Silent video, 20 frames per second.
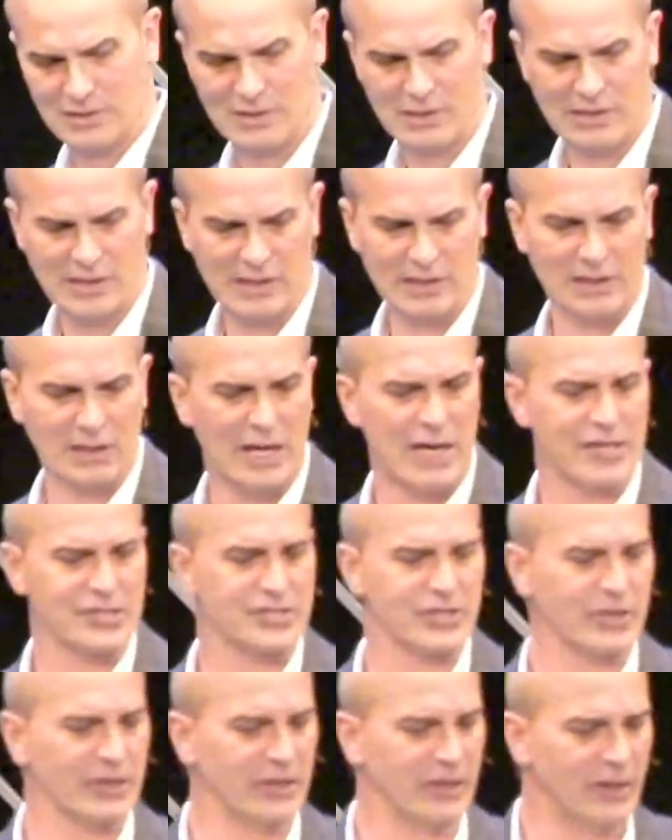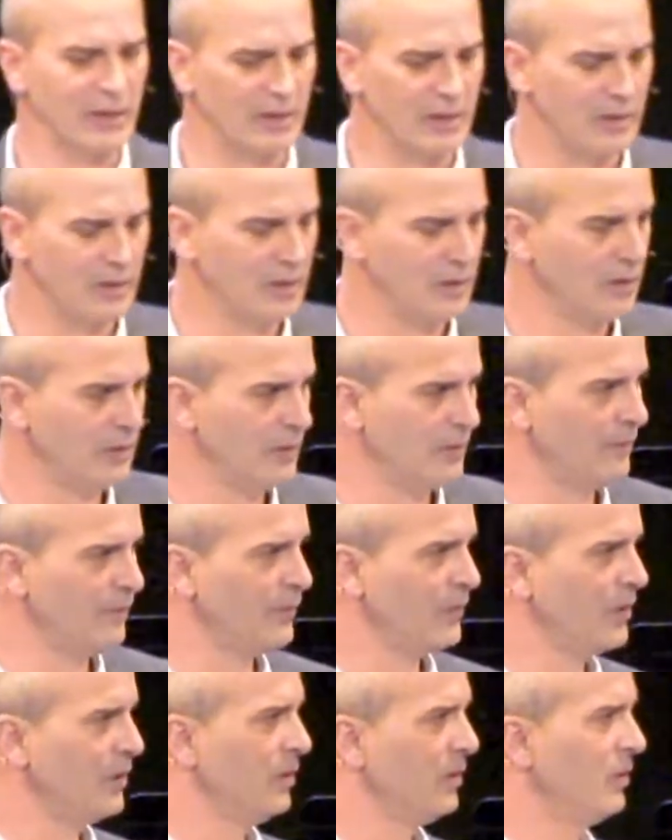And lastly,
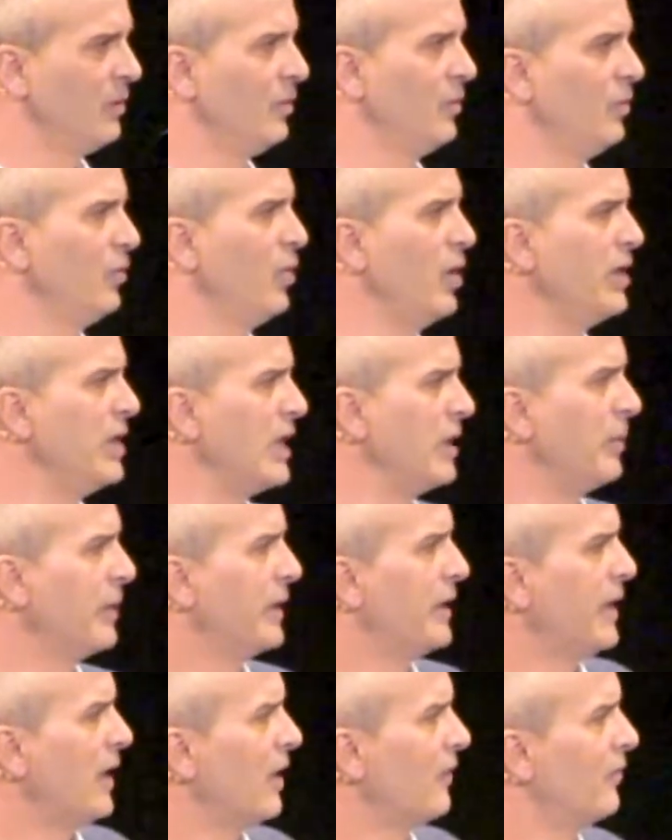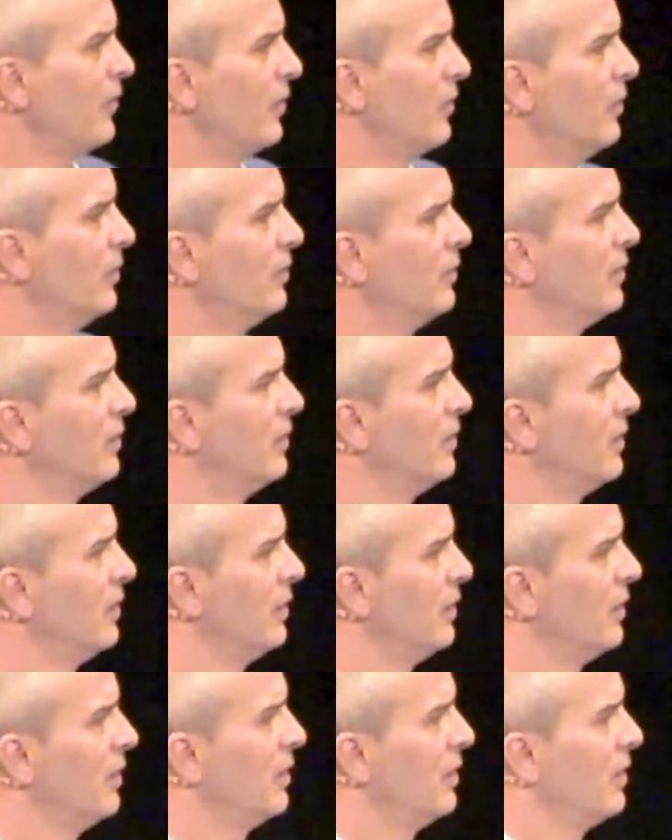we need to be careful
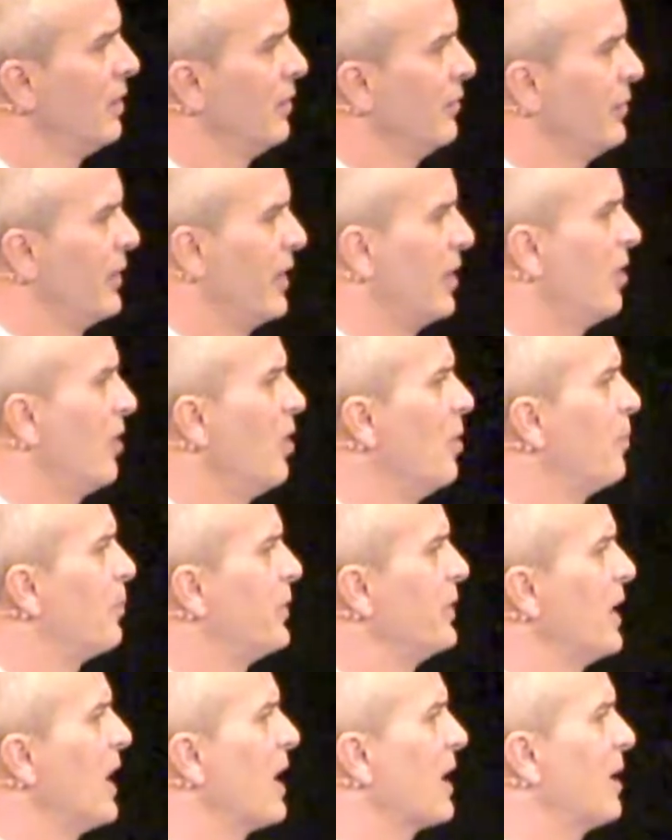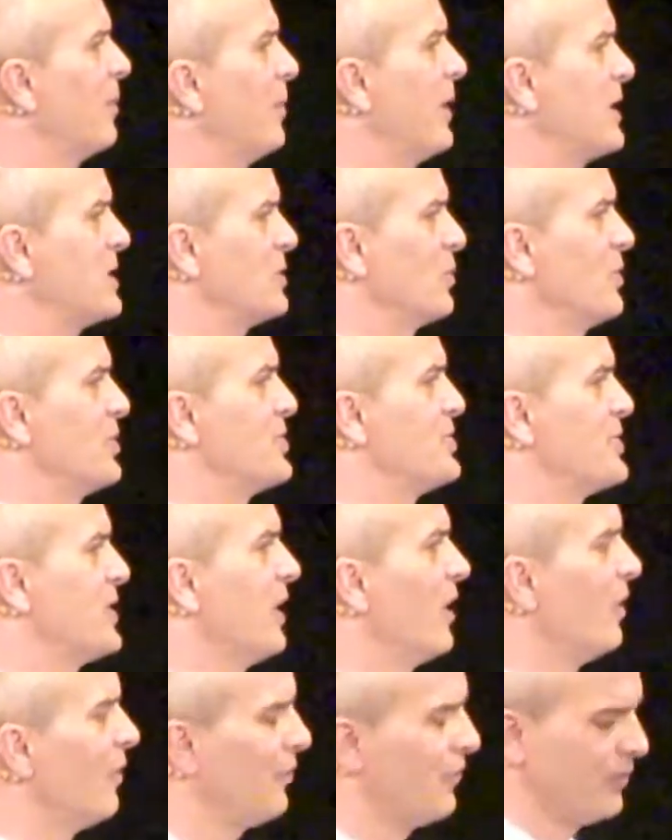that our own preoccupation with
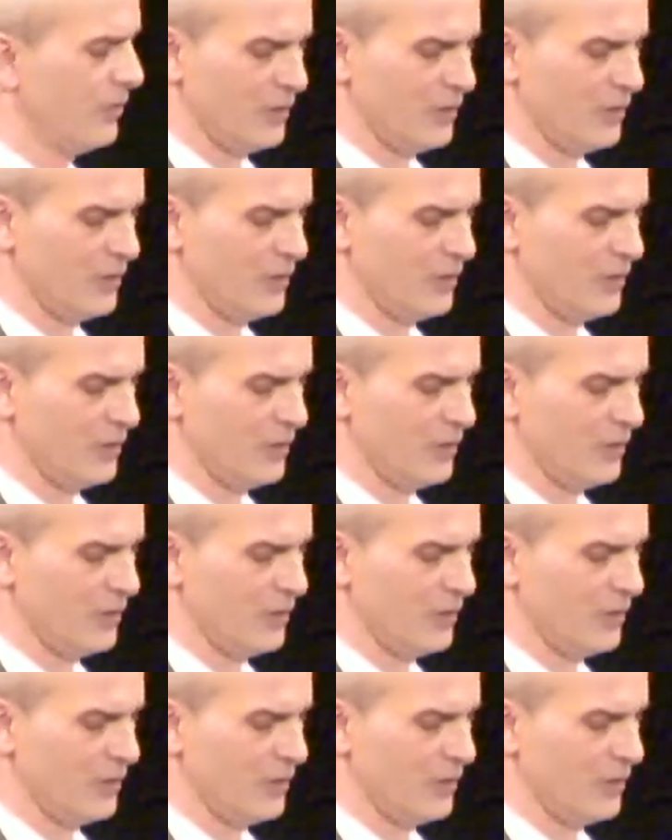self